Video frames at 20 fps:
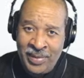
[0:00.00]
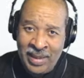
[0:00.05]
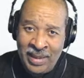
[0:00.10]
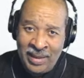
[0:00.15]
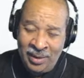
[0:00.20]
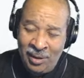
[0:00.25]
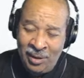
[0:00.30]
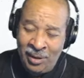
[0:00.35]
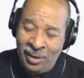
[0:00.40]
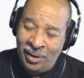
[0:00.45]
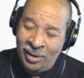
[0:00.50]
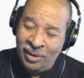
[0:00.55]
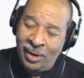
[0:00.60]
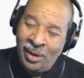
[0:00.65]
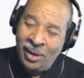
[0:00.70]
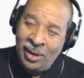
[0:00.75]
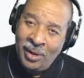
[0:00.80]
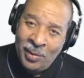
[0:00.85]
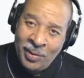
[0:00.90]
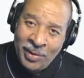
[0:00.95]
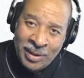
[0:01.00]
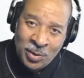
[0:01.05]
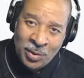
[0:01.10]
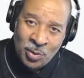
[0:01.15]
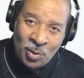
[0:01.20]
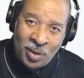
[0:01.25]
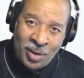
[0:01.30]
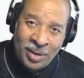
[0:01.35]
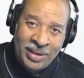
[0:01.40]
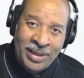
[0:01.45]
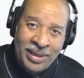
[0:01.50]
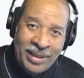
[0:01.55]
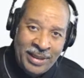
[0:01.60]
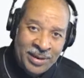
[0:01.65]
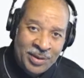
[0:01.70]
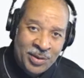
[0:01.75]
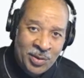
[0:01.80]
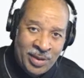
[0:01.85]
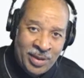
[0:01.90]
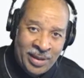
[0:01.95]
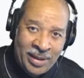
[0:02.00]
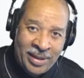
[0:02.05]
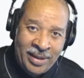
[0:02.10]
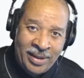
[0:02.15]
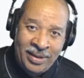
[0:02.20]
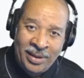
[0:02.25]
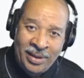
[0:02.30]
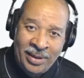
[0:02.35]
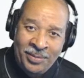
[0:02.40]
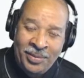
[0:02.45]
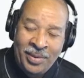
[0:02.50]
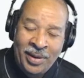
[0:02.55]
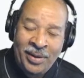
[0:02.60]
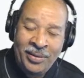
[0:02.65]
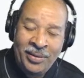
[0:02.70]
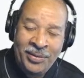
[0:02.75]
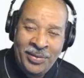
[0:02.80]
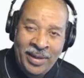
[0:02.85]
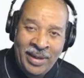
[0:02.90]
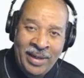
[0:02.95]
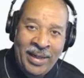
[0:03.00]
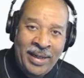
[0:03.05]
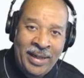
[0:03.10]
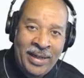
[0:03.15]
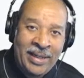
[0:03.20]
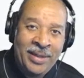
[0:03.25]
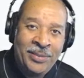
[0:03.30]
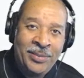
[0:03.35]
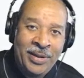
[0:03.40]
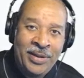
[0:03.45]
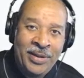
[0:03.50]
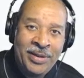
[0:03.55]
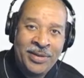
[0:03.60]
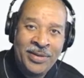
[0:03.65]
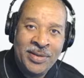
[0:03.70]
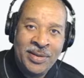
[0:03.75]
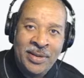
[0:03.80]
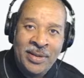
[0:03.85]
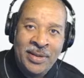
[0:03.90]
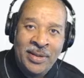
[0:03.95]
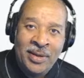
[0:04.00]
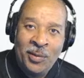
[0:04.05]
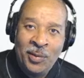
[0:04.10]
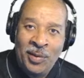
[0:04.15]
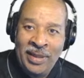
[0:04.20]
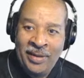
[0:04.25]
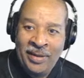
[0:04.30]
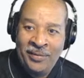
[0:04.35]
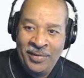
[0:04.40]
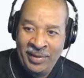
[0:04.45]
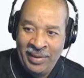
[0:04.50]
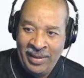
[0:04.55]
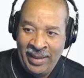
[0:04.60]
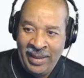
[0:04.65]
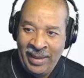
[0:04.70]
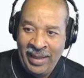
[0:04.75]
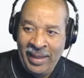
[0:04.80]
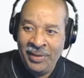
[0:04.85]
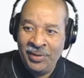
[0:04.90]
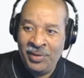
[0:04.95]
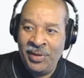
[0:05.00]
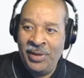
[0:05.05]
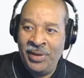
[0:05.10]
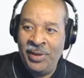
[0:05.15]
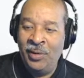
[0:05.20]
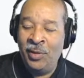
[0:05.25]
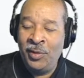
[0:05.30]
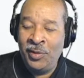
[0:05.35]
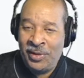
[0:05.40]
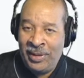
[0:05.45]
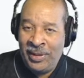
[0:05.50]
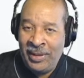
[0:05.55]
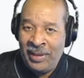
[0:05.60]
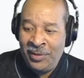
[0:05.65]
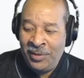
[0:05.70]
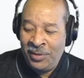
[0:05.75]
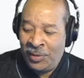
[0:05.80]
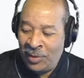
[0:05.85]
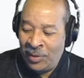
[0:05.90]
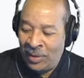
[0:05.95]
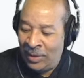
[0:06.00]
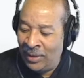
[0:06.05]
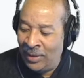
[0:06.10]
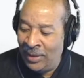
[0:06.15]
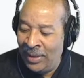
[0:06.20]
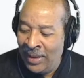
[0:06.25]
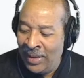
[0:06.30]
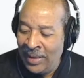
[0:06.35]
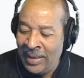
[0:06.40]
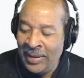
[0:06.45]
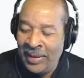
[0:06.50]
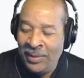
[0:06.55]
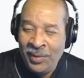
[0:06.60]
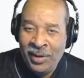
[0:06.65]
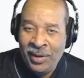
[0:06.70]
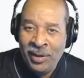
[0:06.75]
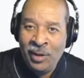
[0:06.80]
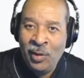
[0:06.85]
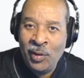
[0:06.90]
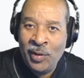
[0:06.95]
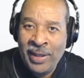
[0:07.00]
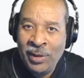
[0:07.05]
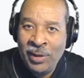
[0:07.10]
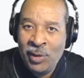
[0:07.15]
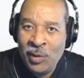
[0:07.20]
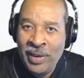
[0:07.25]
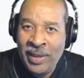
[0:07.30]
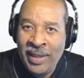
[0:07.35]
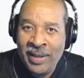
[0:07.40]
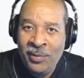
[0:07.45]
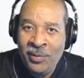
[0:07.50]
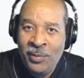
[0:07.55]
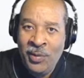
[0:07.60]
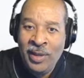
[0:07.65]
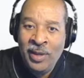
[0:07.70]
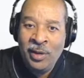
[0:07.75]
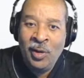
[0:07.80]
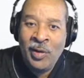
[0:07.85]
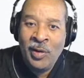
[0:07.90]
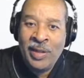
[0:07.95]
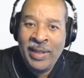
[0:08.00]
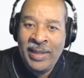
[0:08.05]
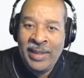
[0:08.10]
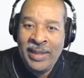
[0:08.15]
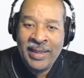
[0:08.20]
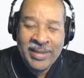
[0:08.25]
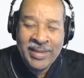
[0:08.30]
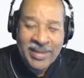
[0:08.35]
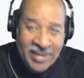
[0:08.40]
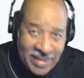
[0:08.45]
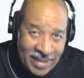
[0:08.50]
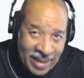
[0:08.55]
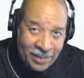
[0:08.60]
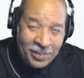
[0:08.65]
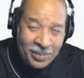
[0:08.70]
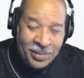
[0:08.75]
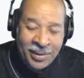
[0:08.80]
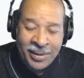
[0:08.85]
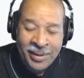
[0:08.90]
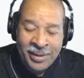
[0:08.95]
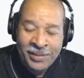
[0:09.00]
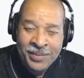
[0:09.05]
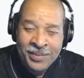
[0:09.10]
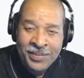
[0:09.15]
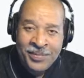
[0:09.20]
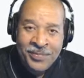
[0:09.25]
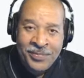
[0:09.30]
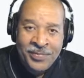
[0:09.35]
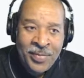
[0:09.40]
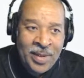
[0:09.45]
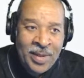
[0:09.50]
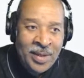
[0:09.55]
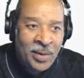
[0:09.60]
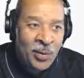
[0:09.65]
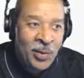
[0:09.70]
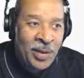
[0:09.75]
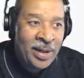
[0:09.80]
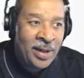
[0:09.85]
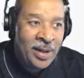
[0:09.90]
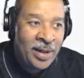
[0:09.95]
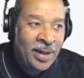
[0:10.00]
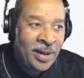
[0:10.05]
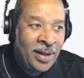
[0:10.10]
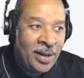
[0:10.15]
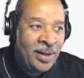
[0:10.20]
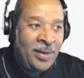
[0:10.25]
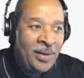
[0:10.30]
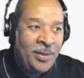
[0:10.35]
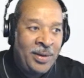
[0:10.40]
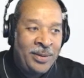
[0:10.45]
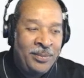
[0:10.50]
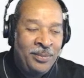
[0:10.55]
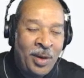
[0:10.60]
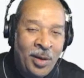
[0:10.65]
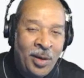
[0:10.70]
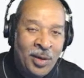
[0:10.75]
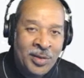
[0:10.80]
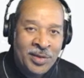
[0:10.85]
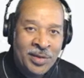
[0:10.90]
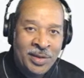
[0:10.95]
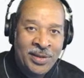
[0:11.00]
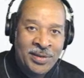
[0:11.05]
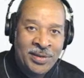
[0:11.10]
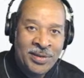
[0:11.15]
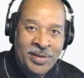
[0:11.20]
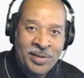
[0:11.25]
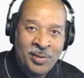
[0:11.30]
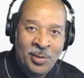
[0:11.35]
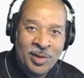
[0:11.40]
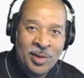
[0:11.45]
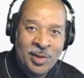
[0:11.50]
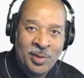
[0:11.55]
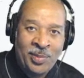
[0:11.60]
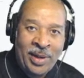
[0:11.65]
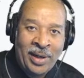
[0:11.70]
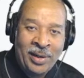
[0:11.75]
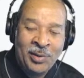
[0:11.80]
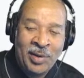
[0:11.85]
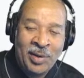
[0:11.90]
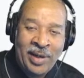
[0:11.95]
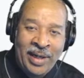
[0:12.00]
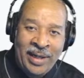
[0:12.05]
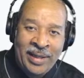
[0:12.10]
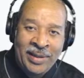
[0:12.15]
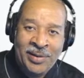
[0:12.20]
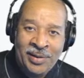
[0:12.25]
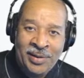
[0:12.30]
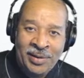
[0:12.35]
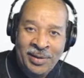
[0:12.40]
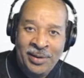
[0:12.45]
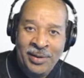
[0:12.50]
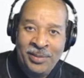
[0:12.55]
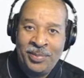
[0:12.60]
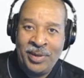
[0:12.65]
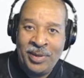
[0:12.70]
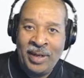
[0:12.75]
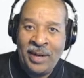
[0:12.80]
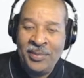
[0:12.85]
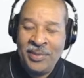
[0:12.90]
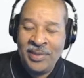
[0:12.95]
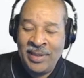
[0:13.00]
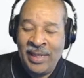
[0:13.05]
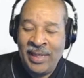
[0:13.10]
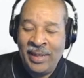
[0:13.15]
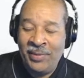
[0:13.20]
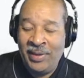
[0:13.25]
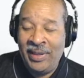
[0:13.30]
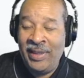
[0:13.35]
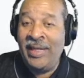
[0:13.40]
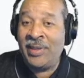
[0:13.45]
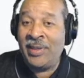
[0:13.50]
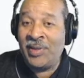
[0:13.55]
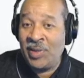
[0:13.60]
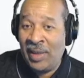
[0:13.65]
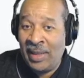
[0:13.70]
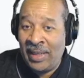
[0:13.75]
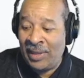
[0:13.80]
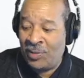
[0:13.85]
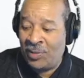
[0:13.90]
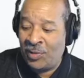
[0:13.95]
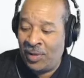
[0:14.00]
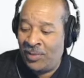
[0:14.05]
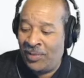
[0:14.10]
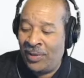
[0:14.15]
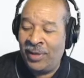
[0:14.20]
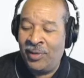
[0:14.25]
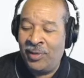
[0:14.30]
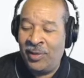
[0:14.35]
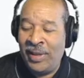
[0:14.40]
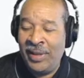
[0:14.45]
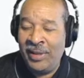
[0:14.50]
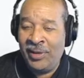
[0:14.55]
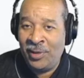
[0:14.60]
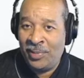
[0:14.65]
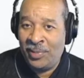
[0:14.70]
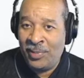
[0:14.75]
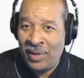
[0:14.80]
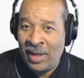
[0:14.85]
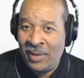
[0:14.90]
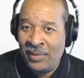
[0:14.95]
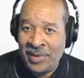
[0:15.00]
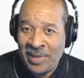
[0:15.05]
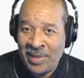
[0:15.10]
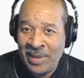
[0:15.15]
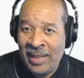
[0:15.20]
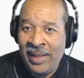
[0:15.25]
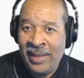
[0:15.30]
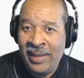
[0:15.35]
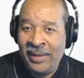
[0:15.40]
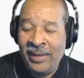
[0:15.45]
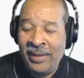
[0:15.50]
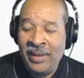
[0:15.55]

the Lord always warned Israel about their enemies whenever they entered new territory. And we're gonna look at an example where when Moses was about to enter the promised land, when the Israelites were about to enter the promised land,